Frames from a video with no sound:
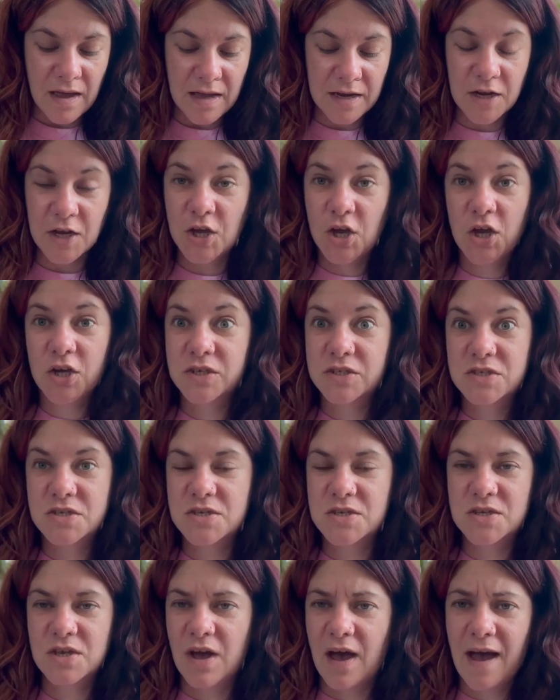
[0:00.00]
I couldn't
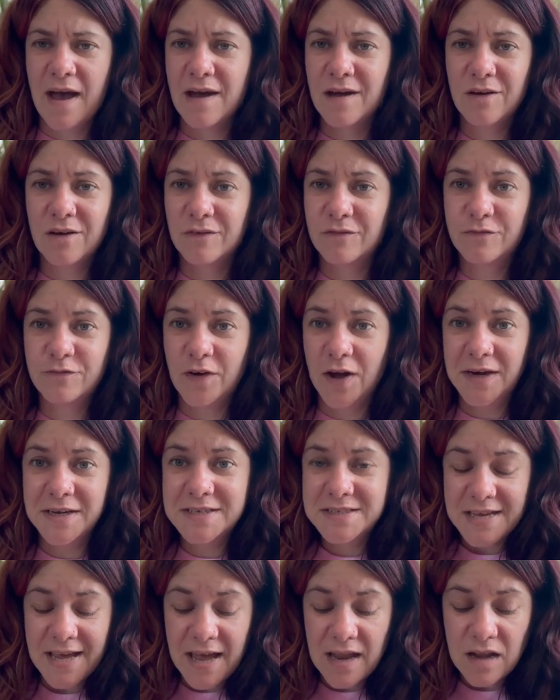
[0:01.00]

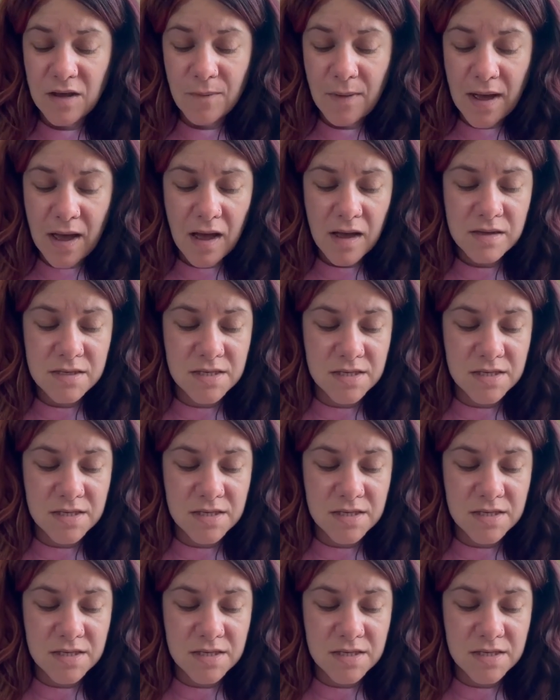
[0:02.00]
find it anywhere.